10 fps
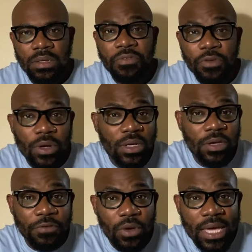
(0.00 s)
If
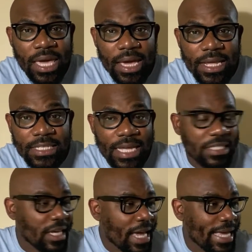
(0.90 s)
you're careless
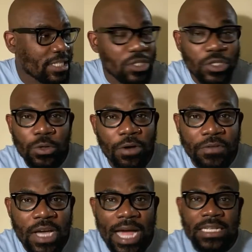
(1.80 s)
and she catches you
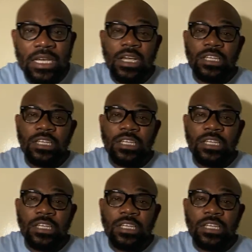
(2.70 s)
off guard,